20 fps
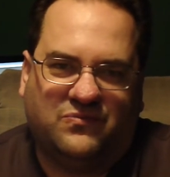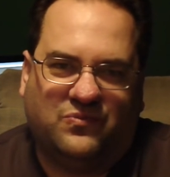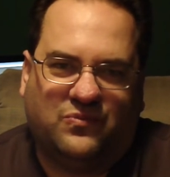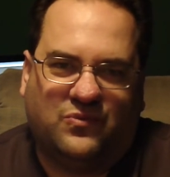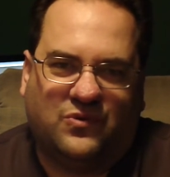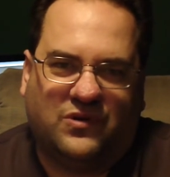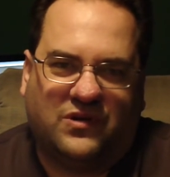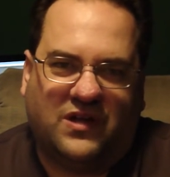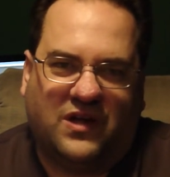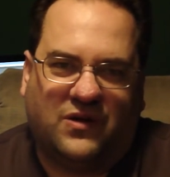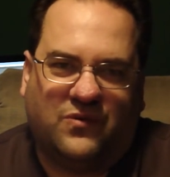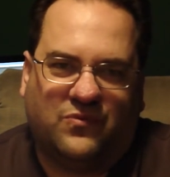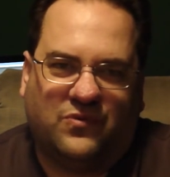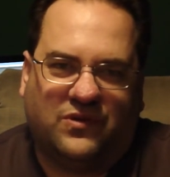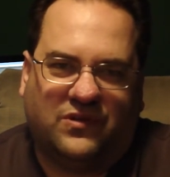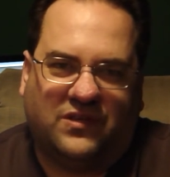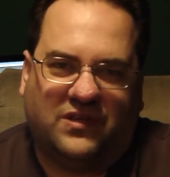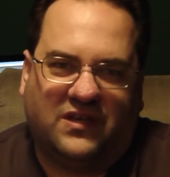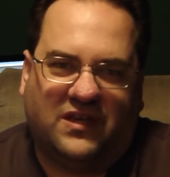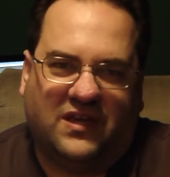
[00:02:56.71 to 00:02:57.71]
were not
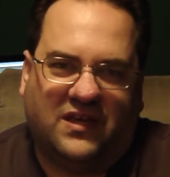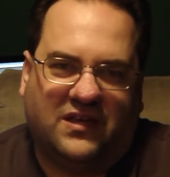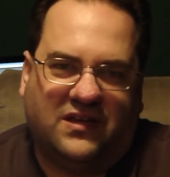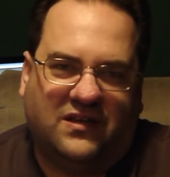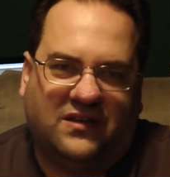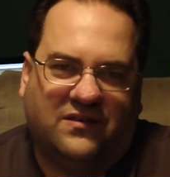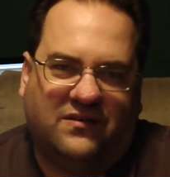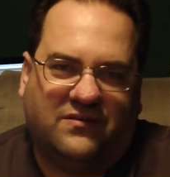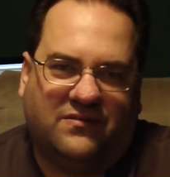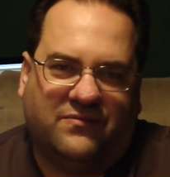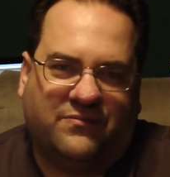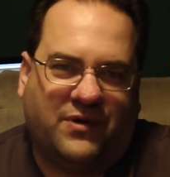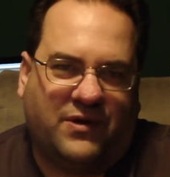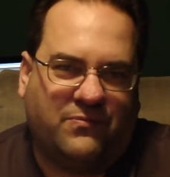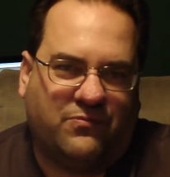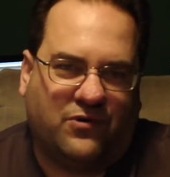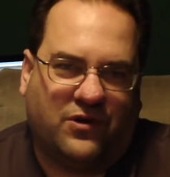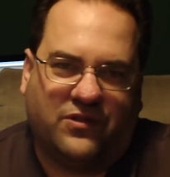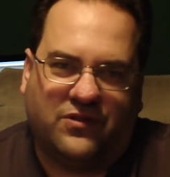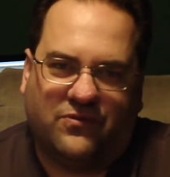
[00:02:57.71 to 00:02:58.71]
really and my
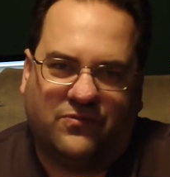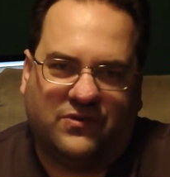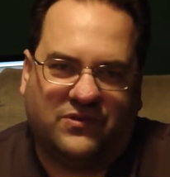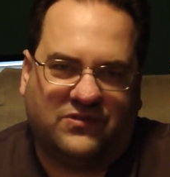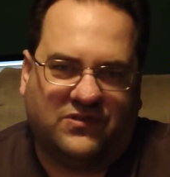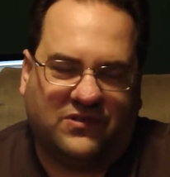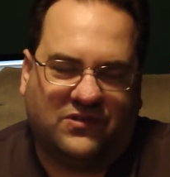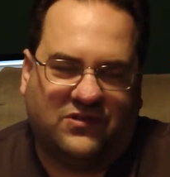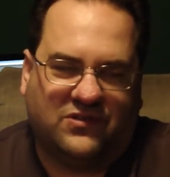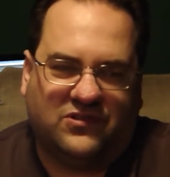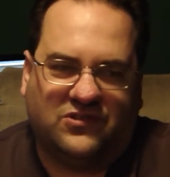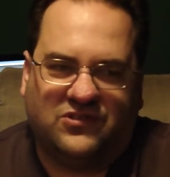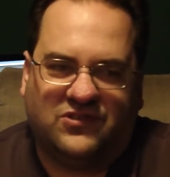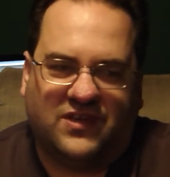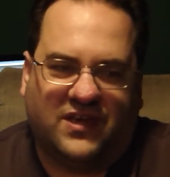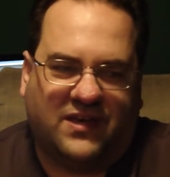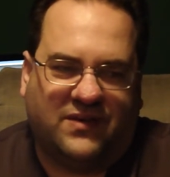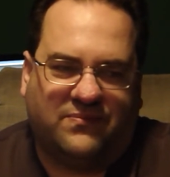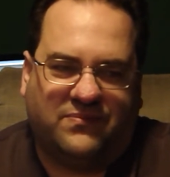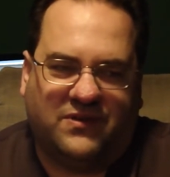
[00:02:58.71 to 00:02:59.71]
brother was in good
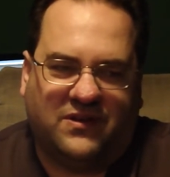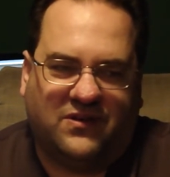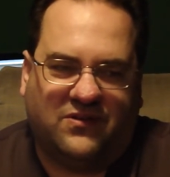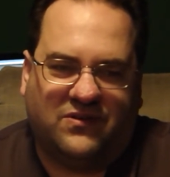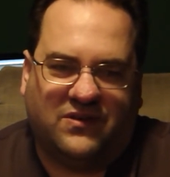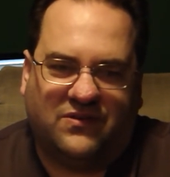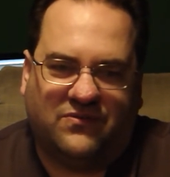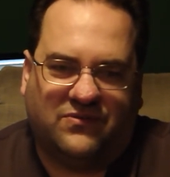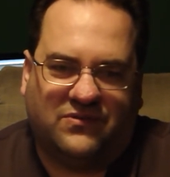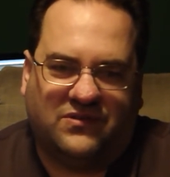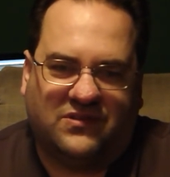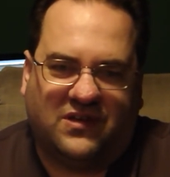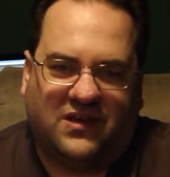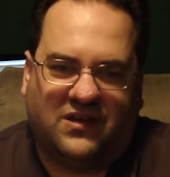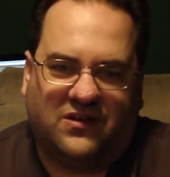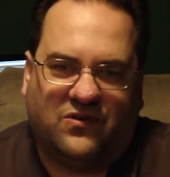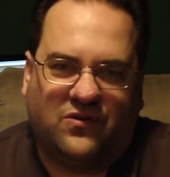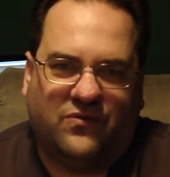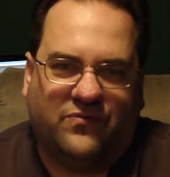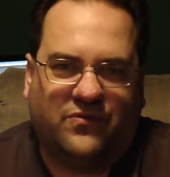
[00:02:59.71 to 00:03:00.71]
shape you know he was
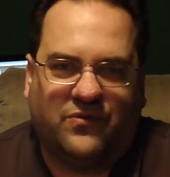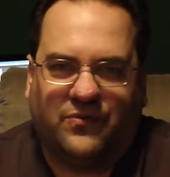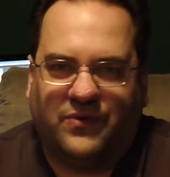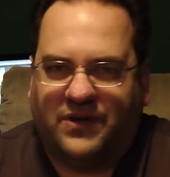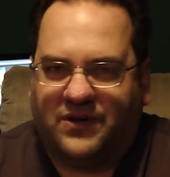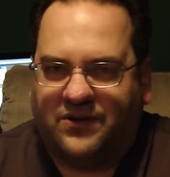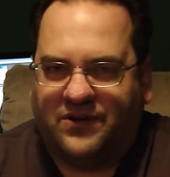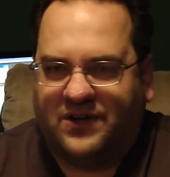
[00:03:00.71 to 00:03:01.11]
not overweight or